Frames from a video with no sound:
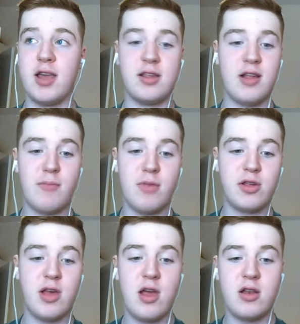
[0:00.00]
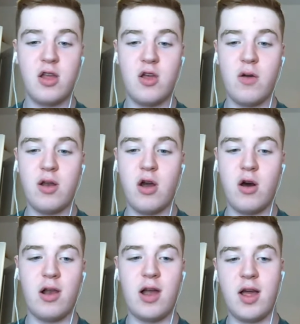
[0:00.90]
His numbers do
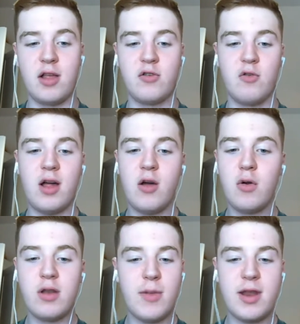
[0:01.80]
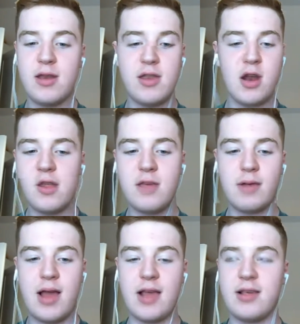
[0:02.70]
not lie at all. None of these
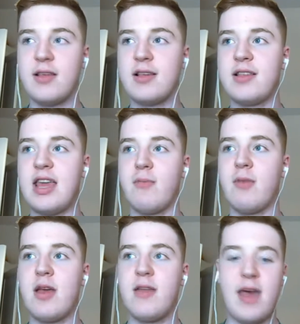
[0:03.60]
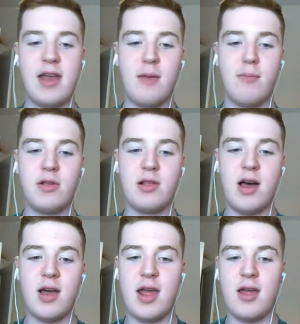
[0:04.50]
players in this team, their numbers
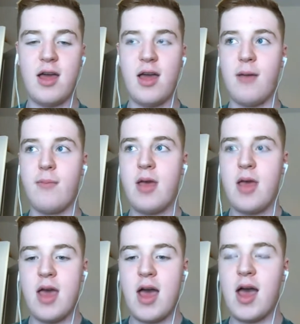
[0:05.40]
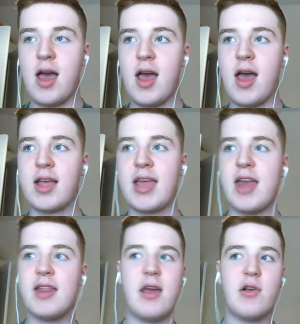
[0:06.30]
lie.
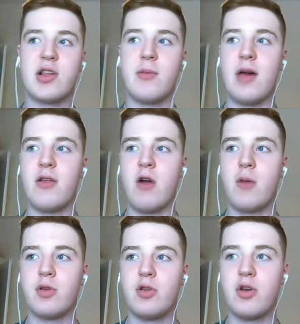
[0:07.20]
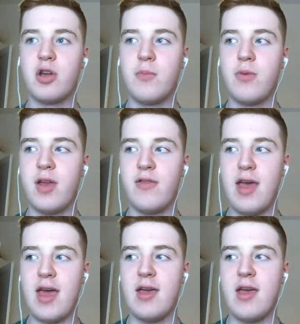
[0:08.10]
Again, there's some other options you could have put in
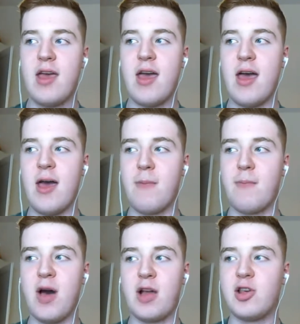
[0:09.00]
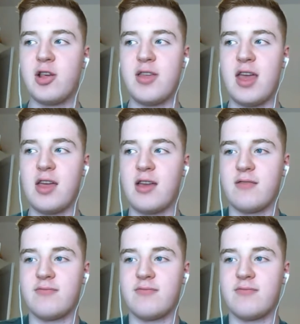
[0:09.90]
there, but I just think,